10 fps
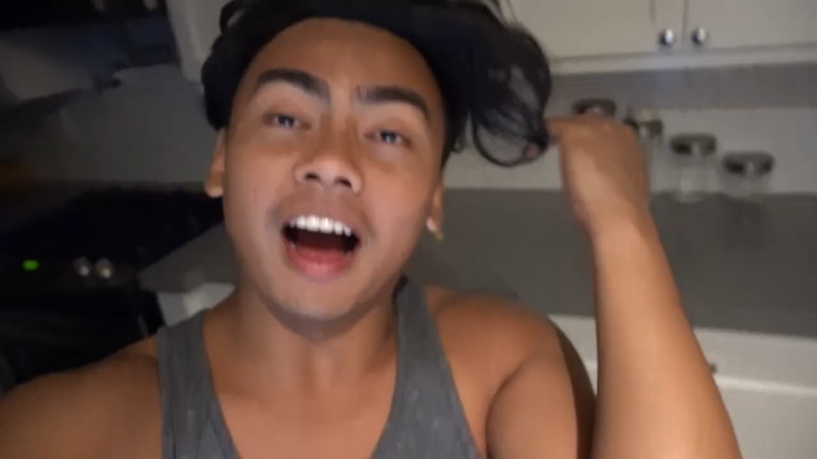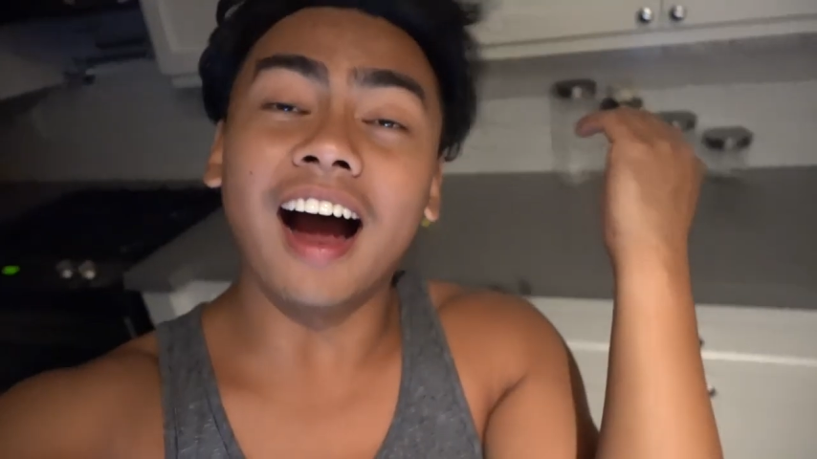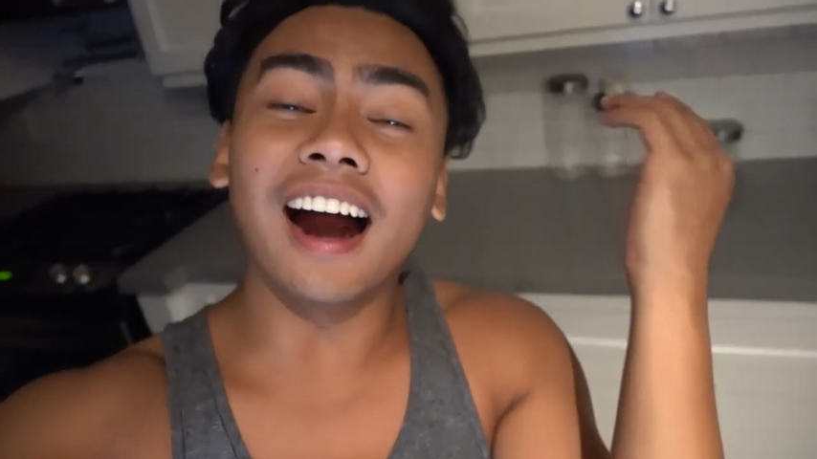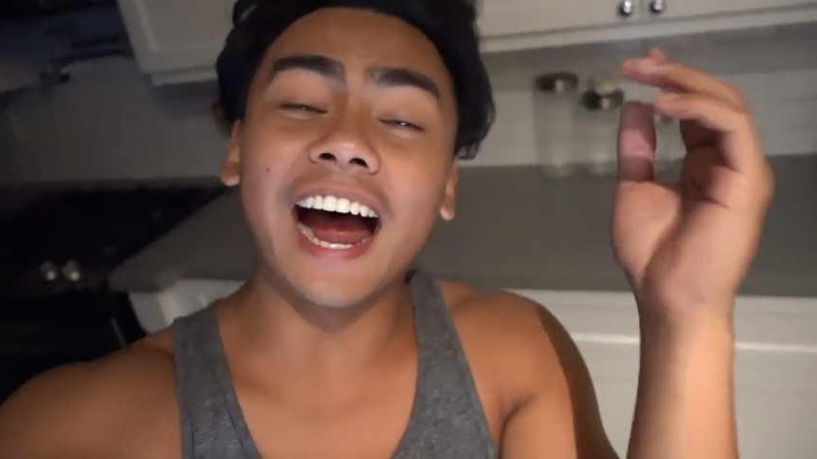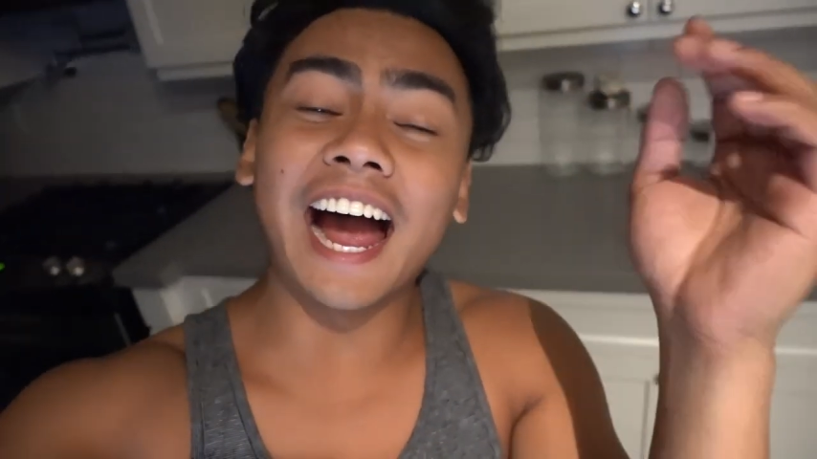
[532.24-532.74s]

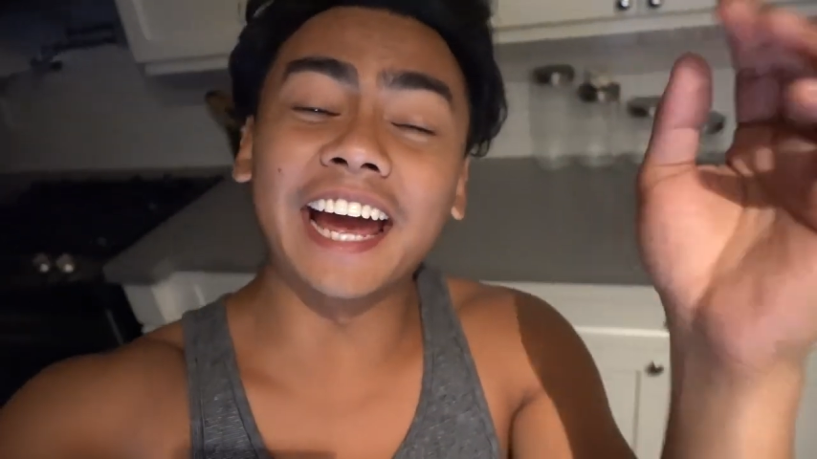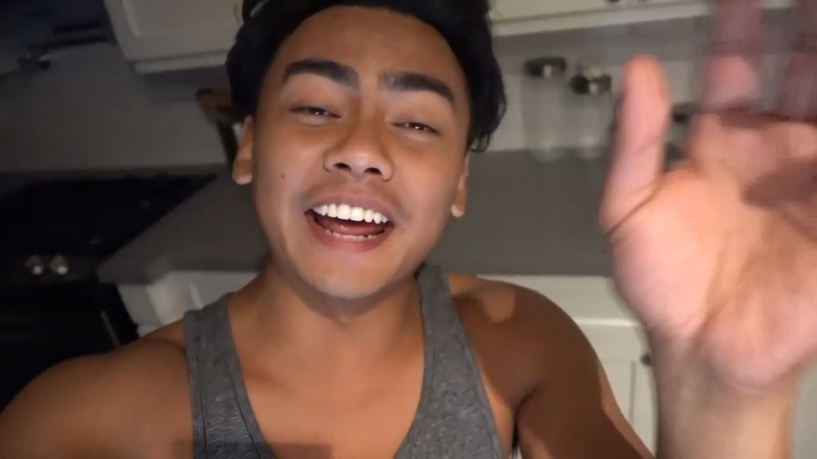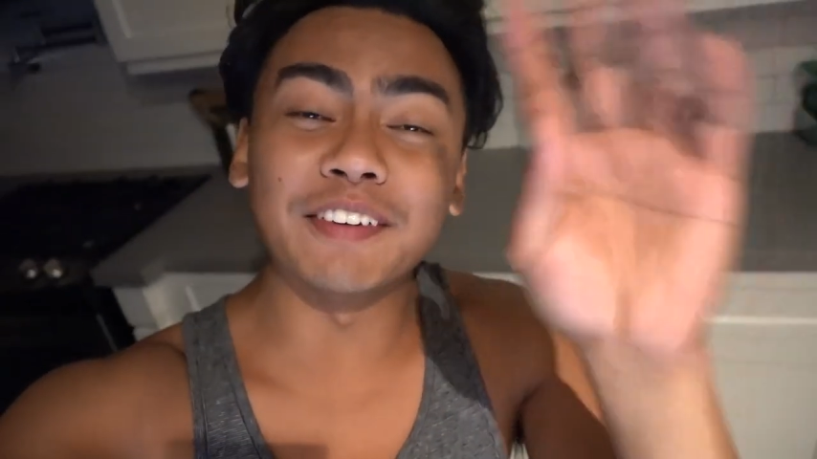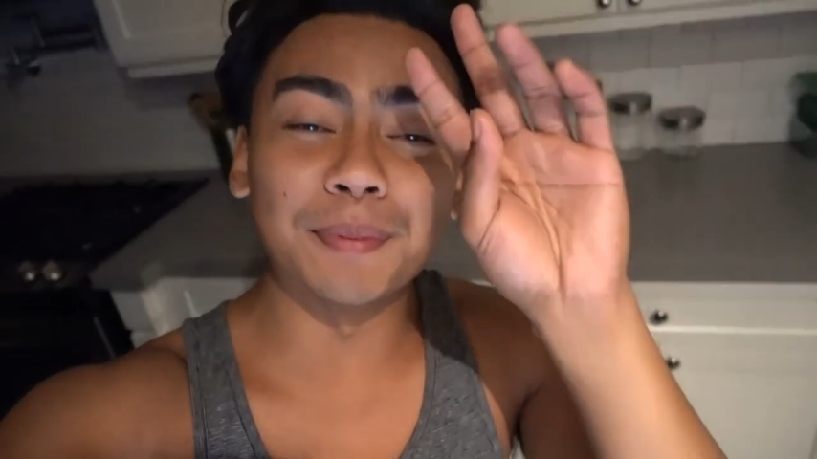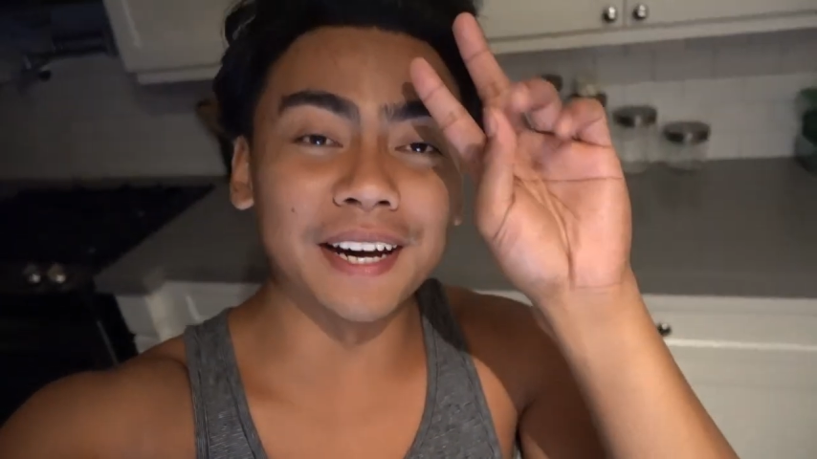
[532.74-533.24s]
Alright,
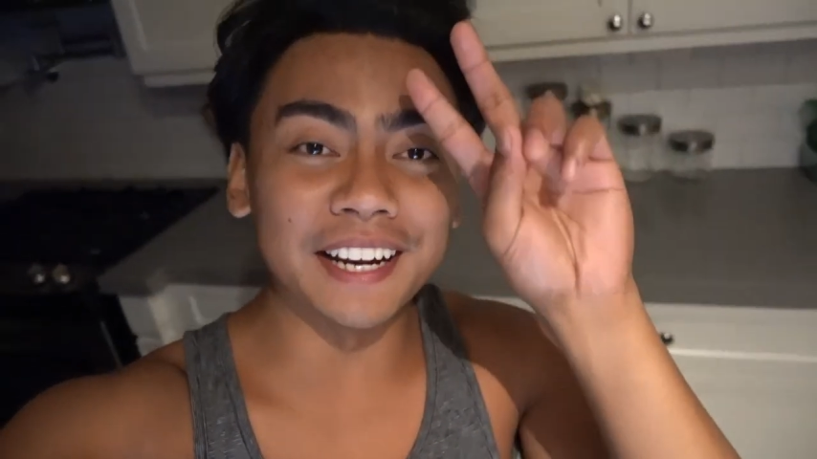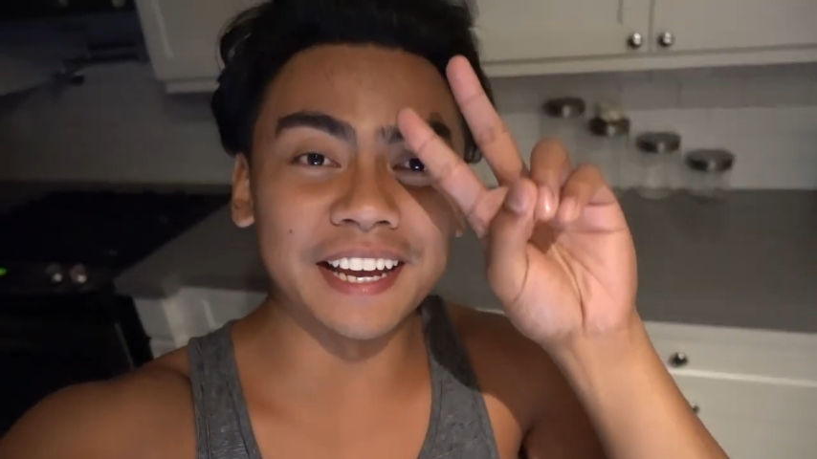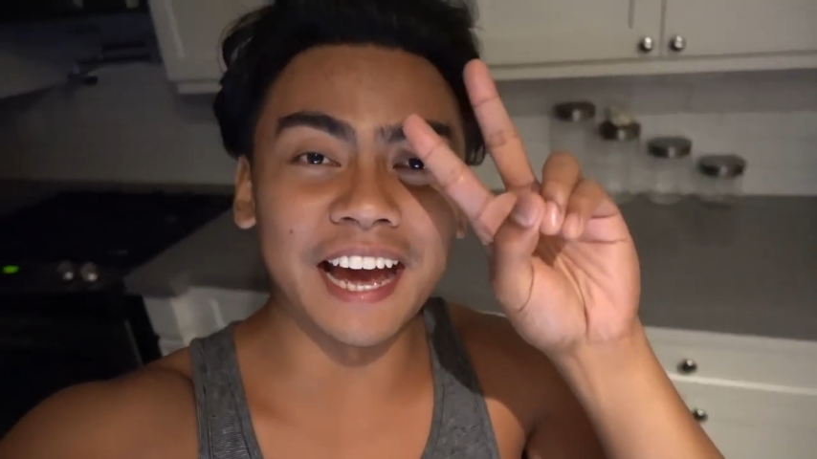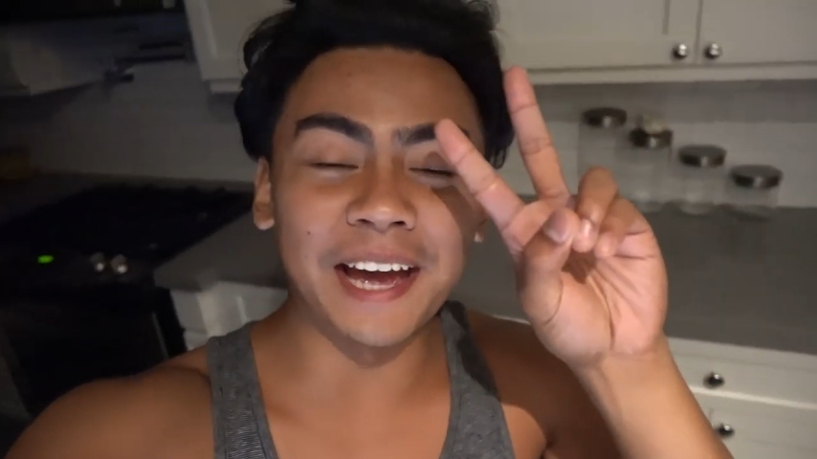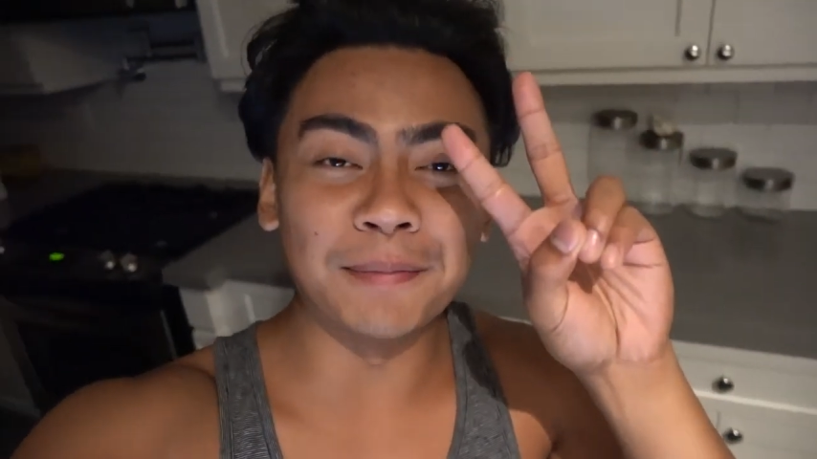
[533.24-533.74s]

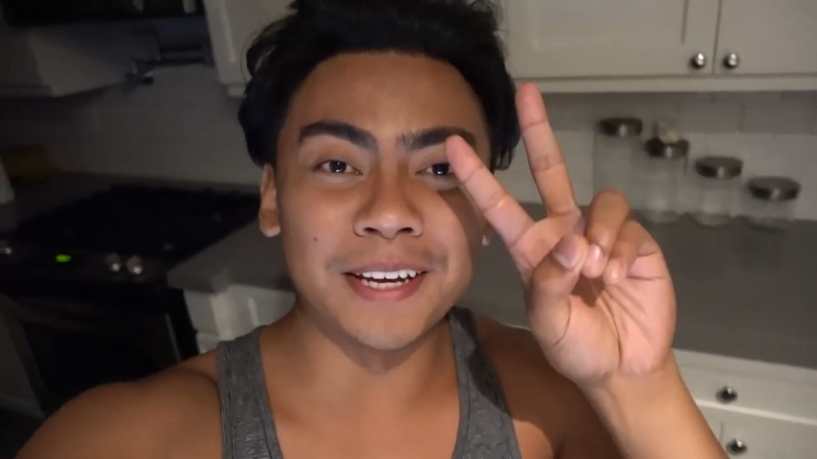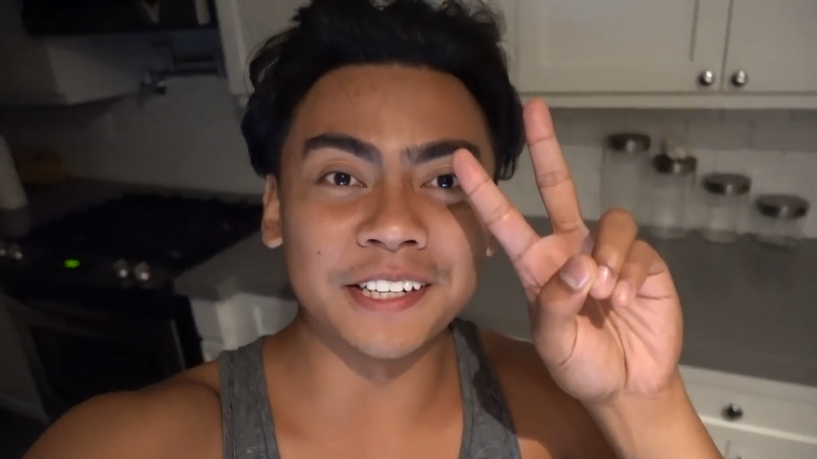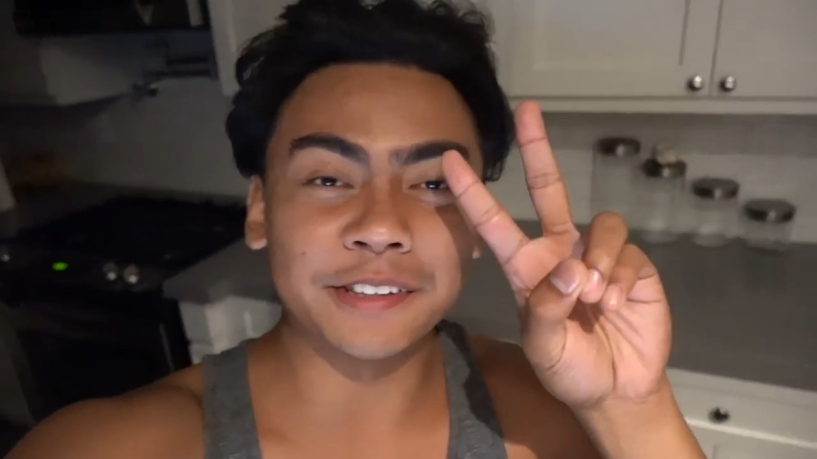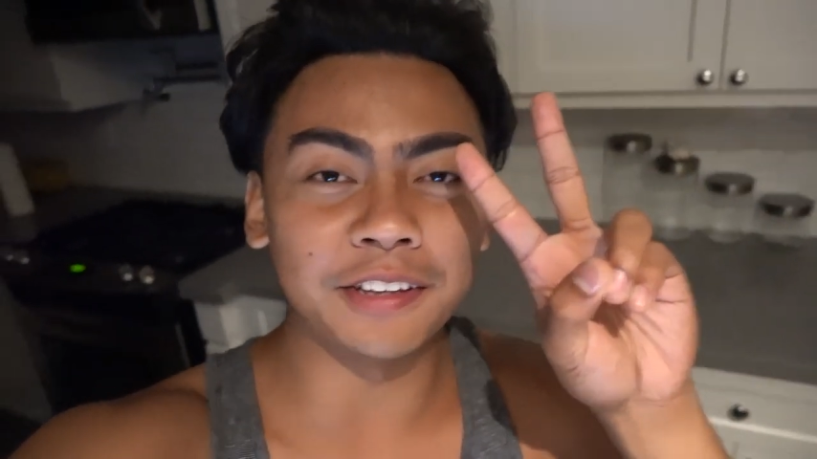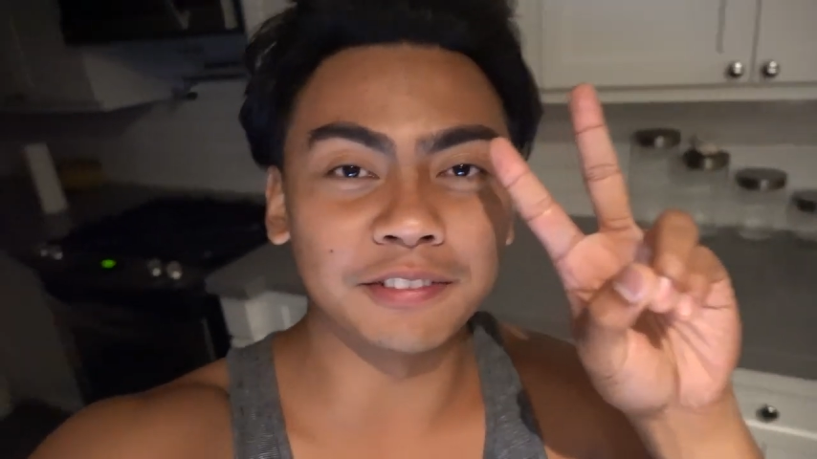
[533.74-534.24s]
everybody, I'm
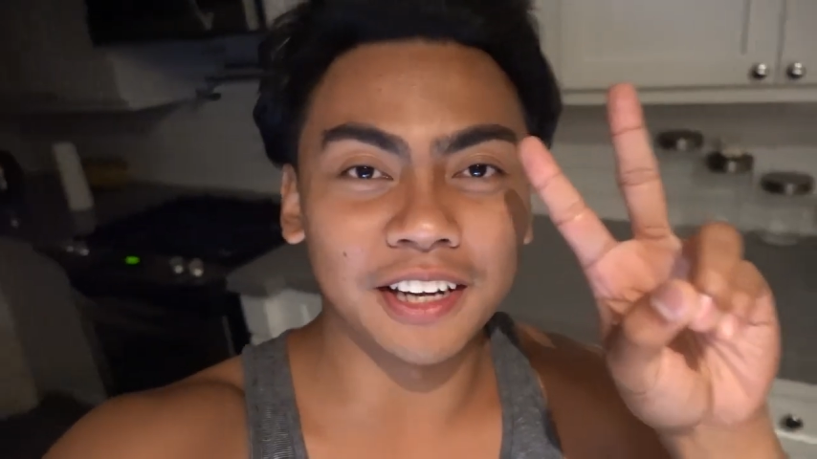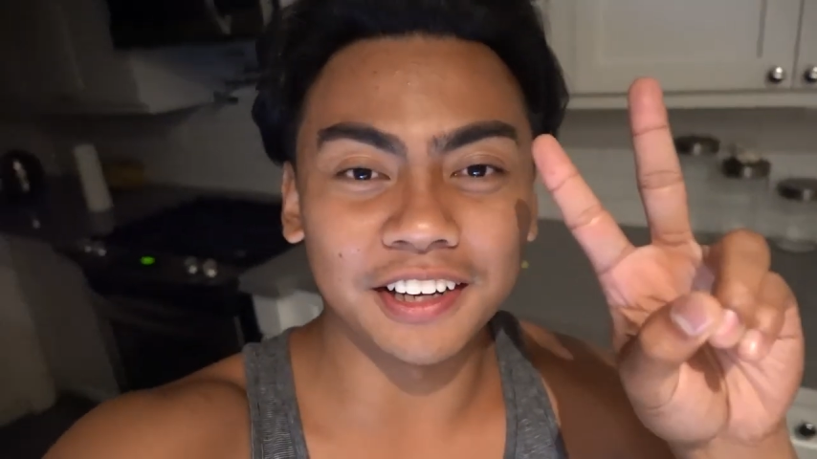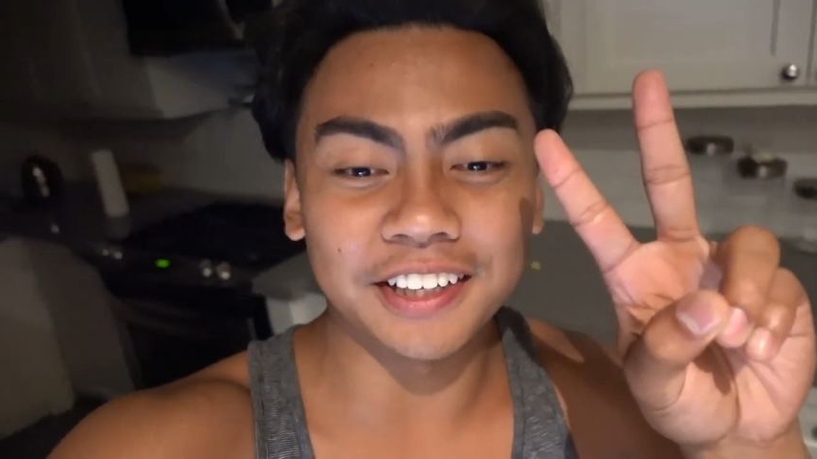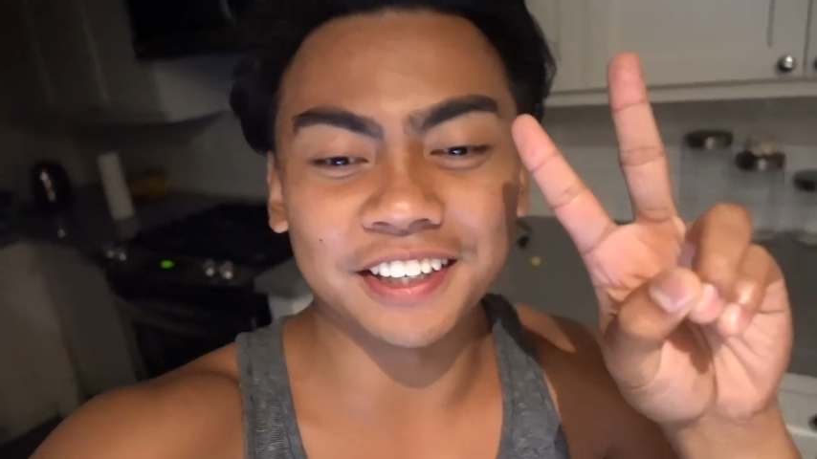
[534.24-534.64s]
ending the vlog